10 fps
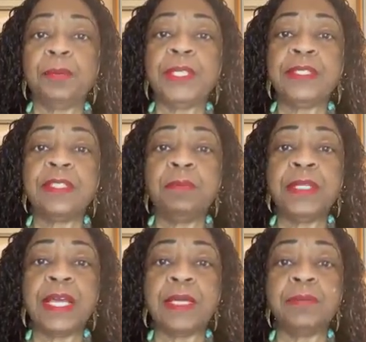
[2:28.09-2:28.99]
but
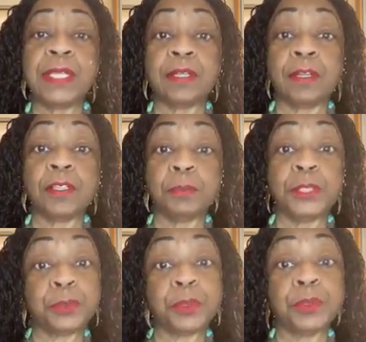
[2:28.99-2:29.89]
sometimes that
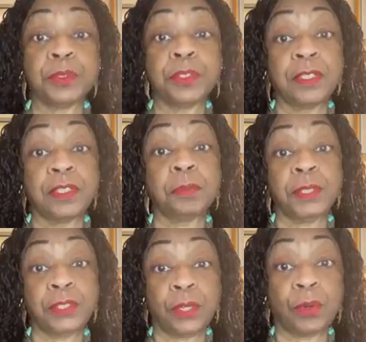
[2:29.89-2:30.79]
ultimate truth needs to
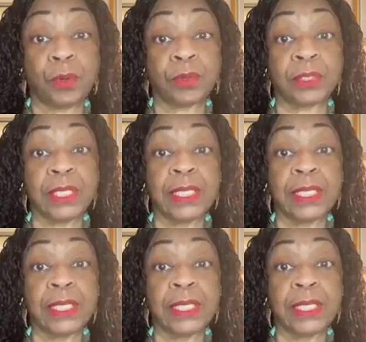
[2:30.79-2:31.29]
be told